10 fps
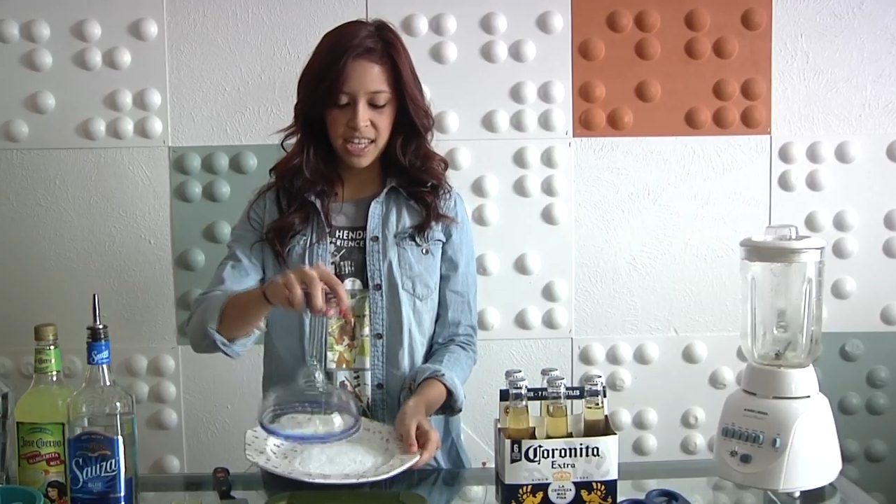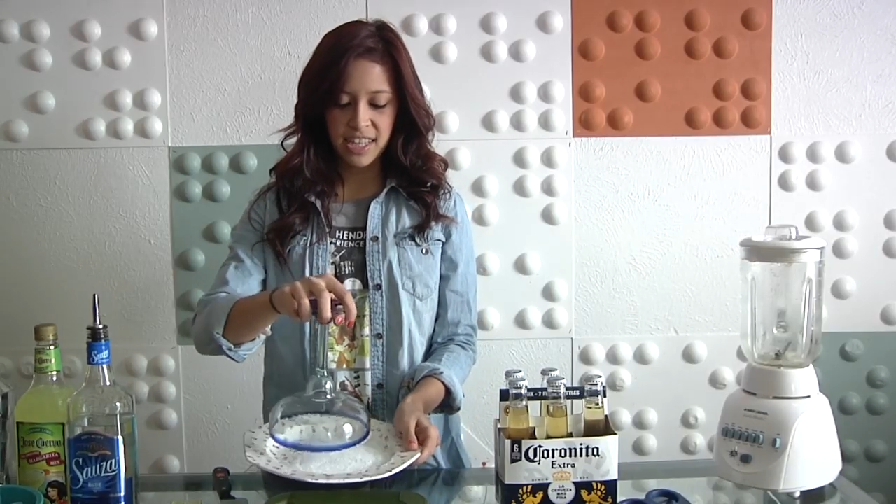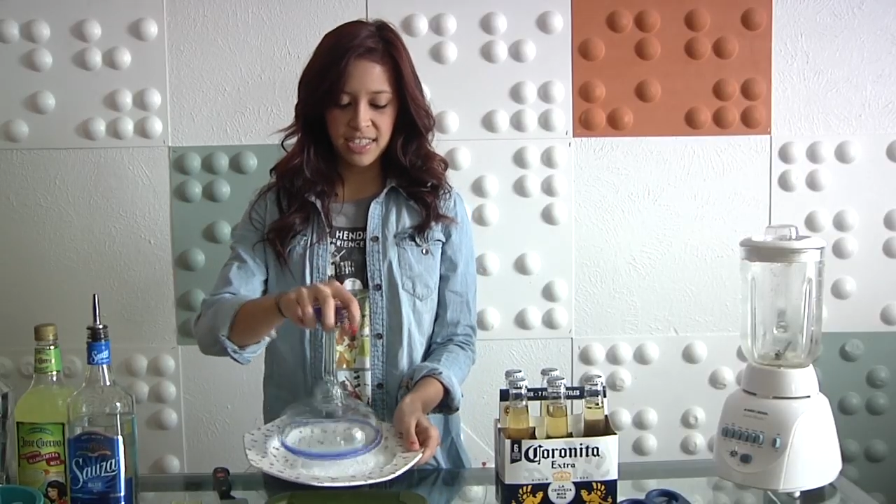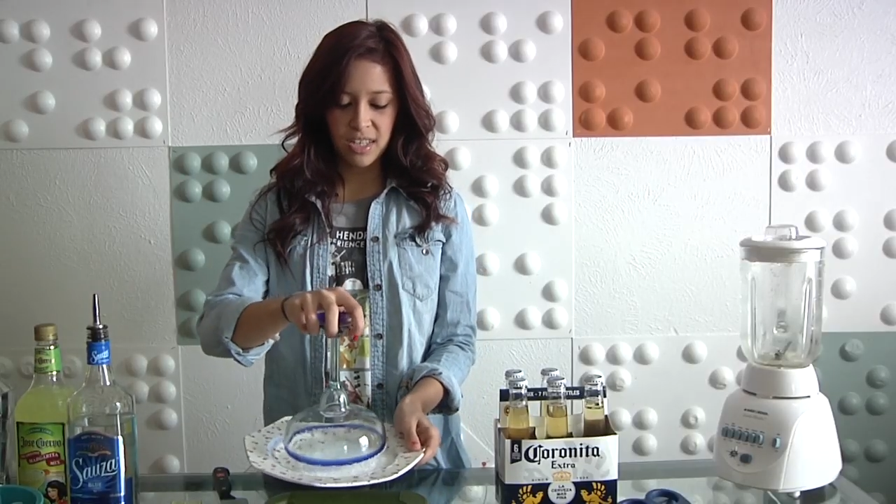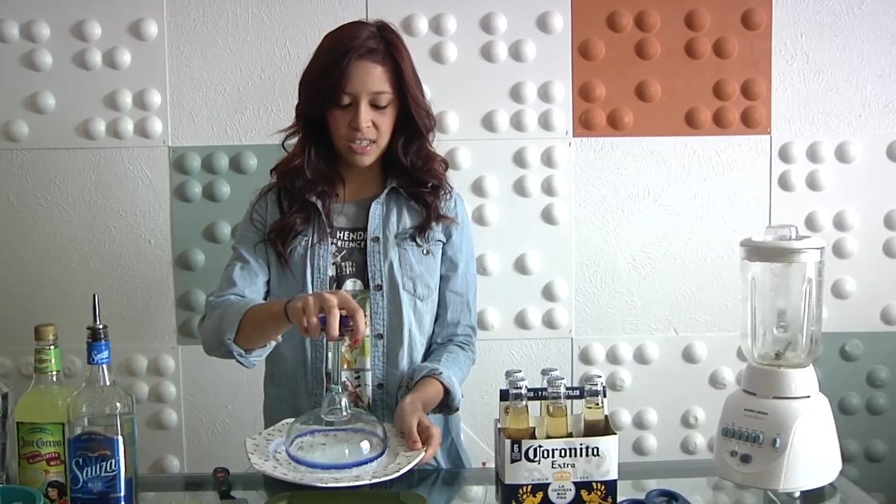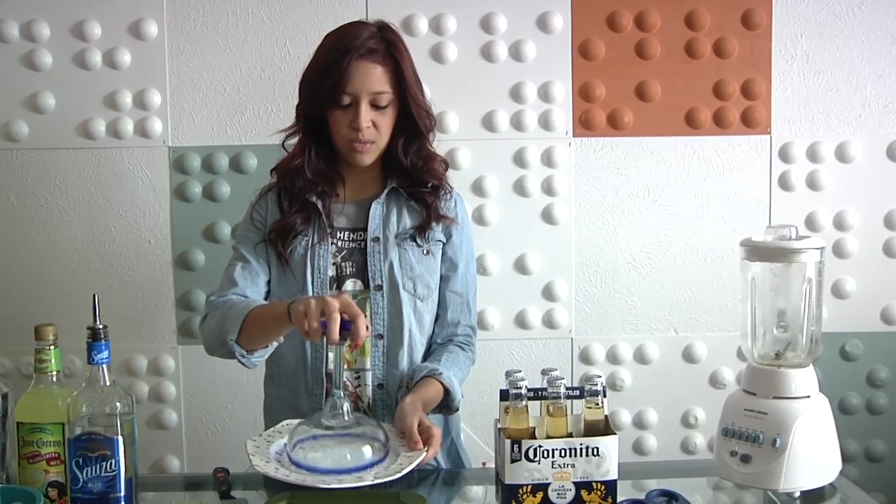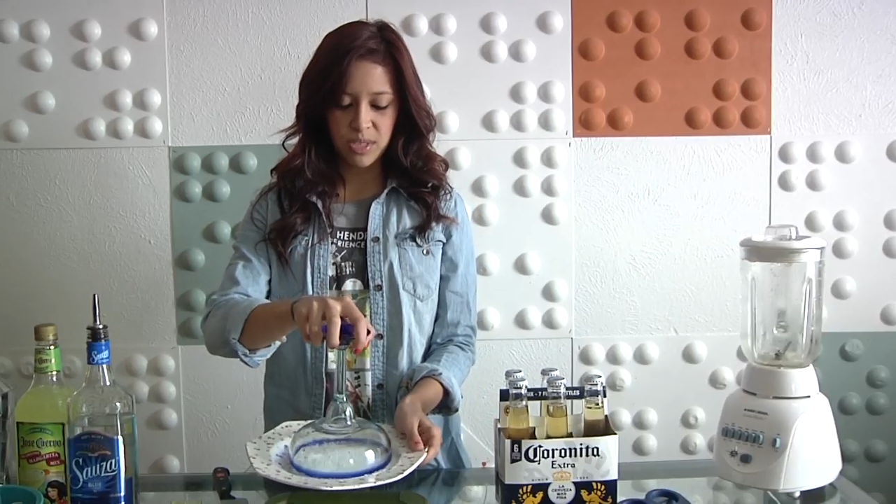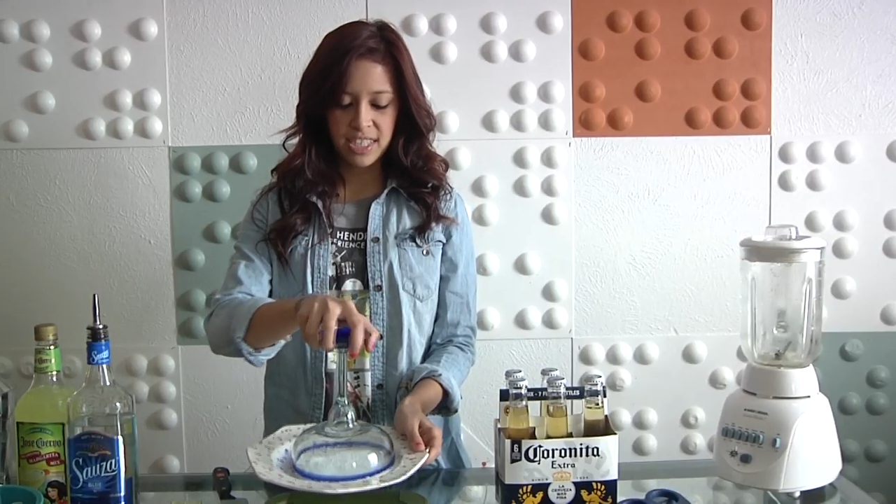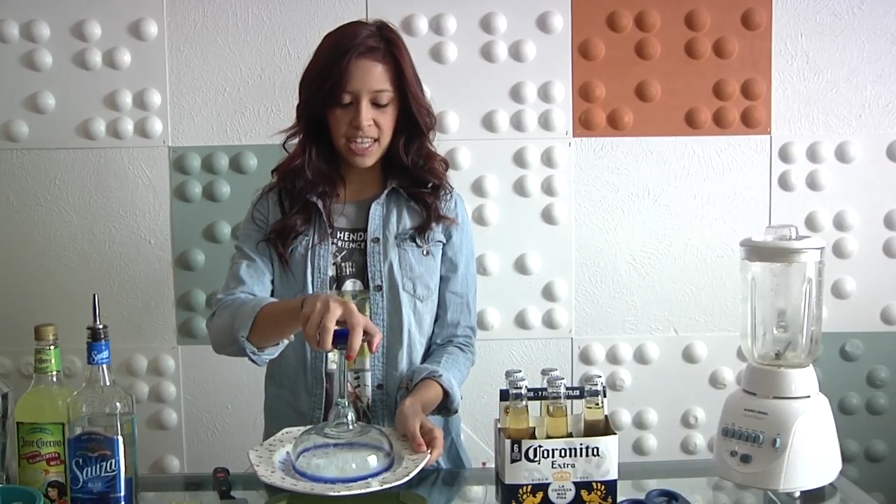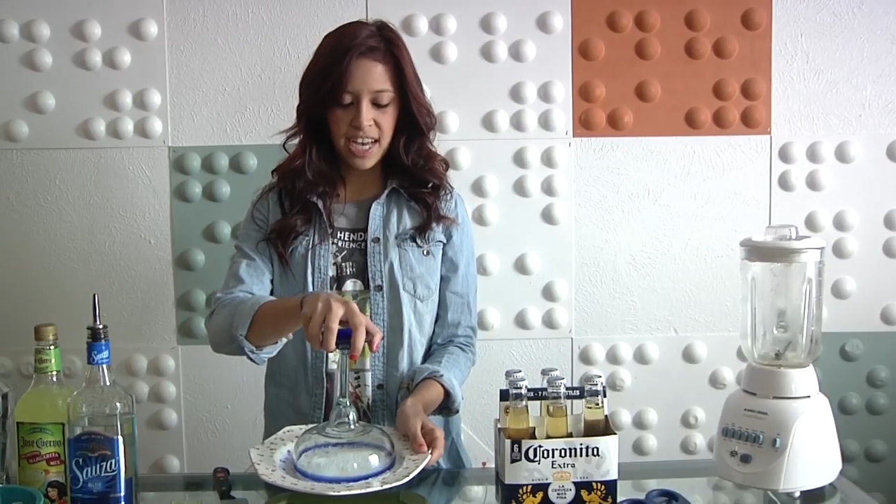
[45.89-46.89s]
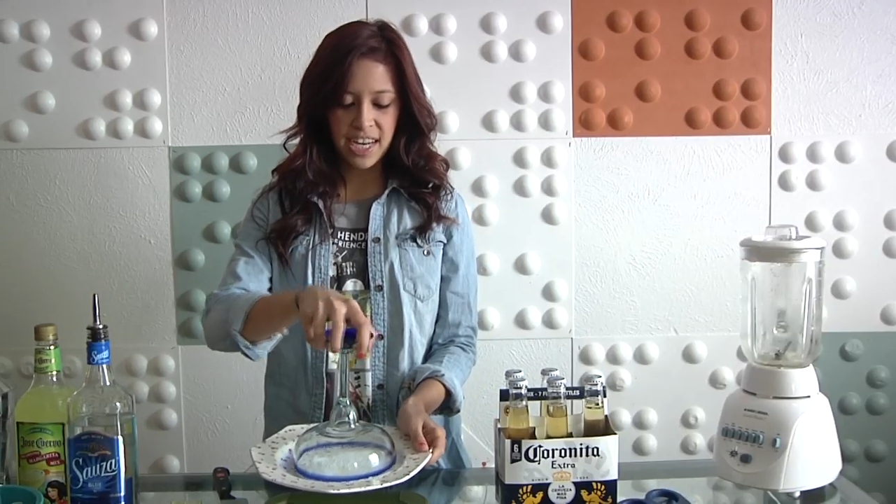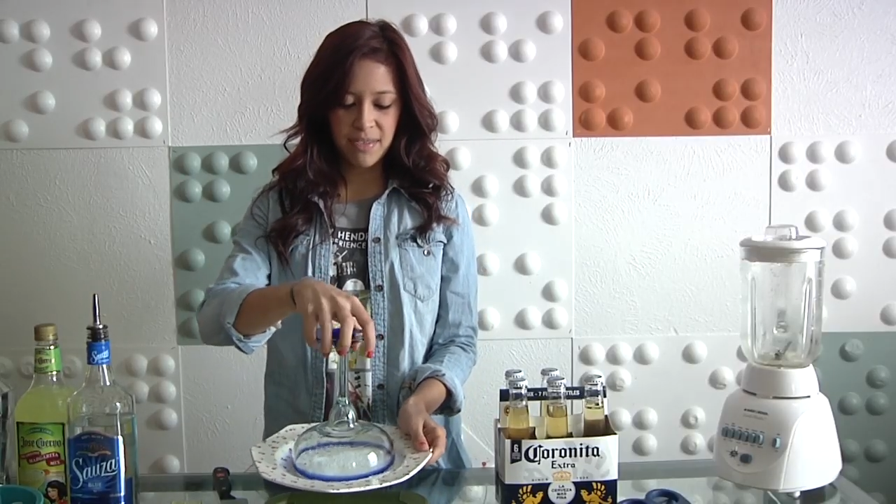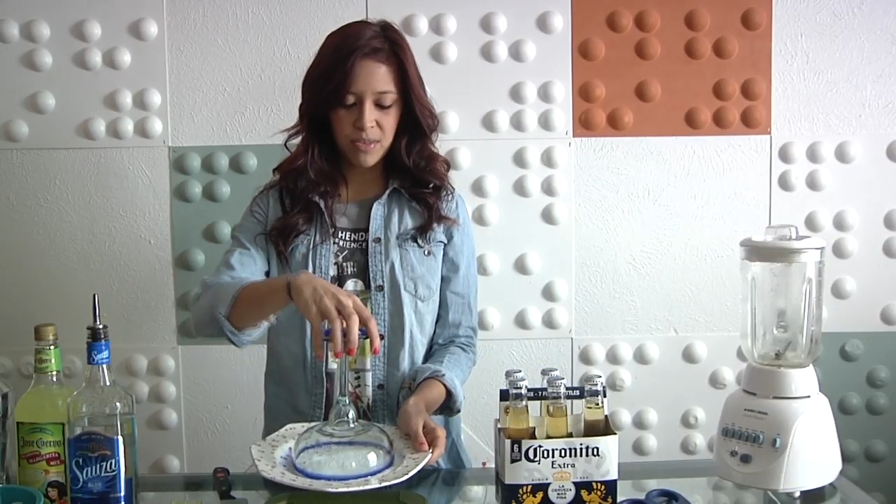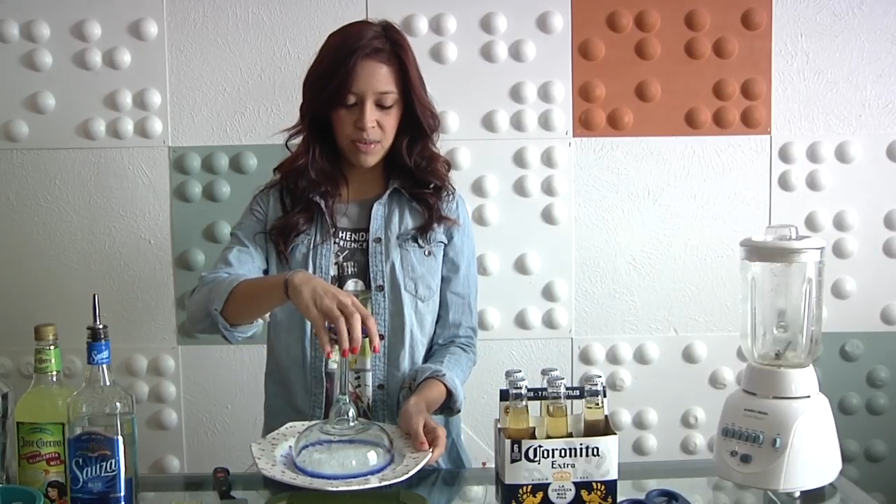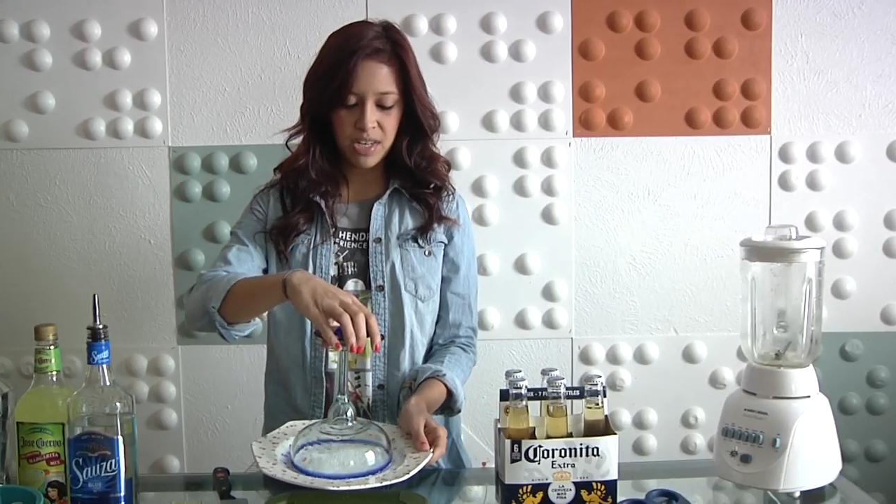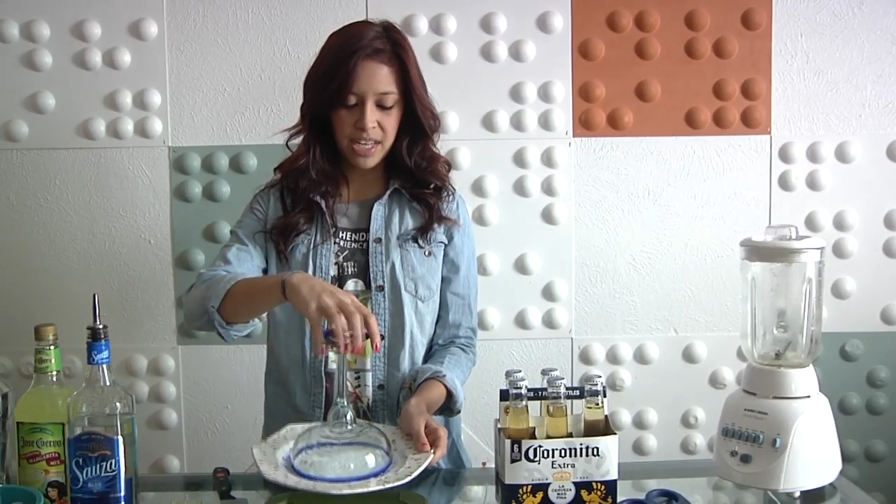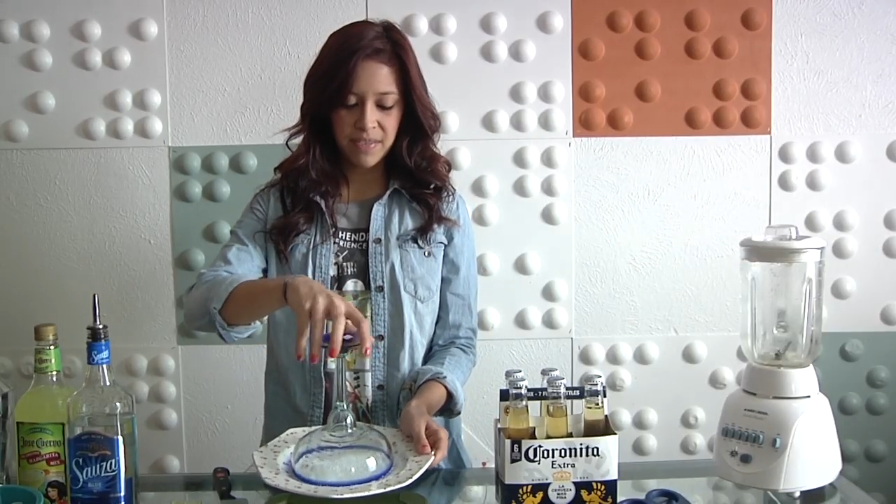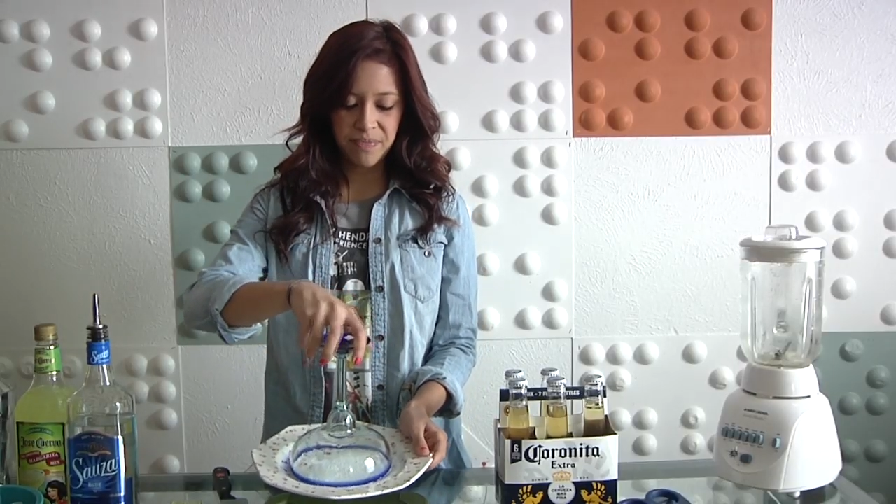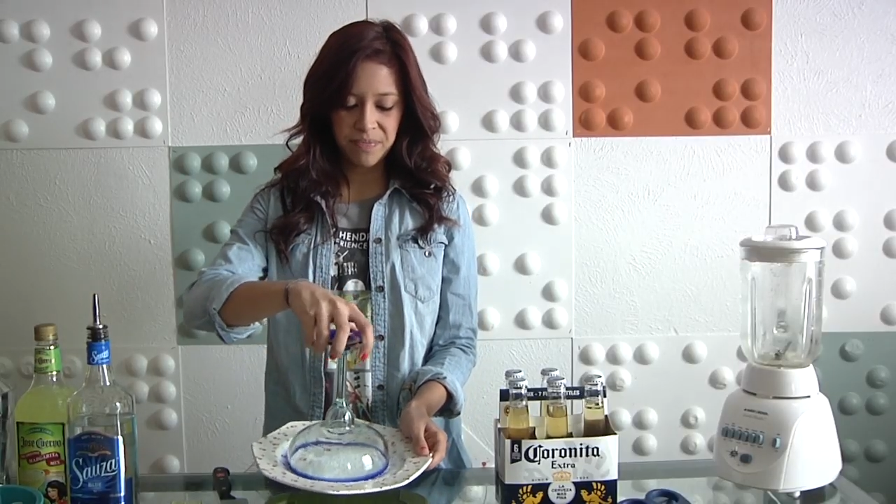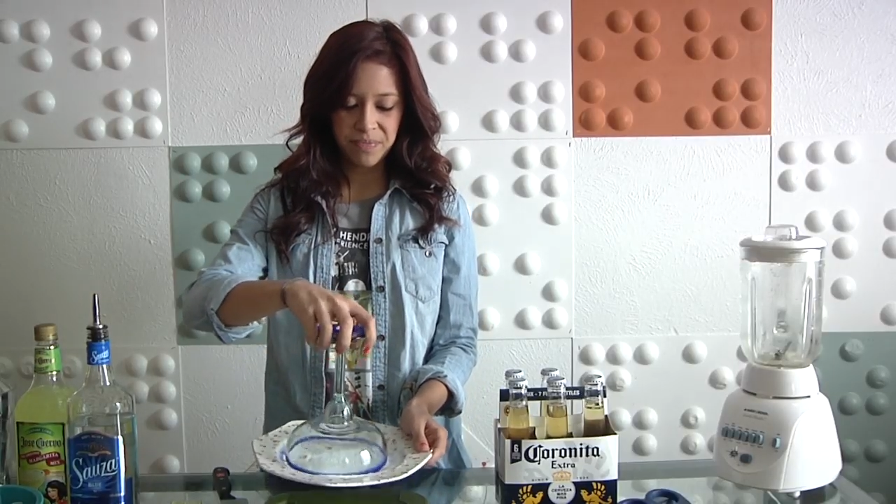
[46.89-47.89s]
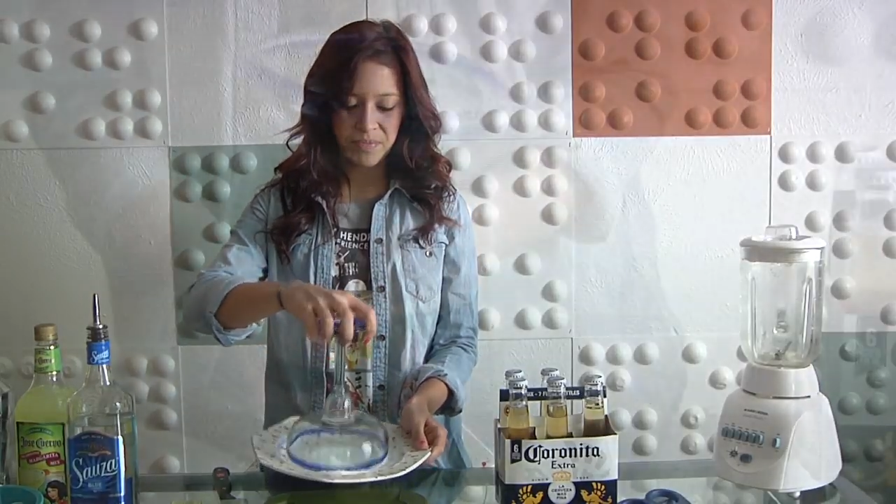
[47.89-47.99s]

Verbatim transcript: get the salt on one side if you want.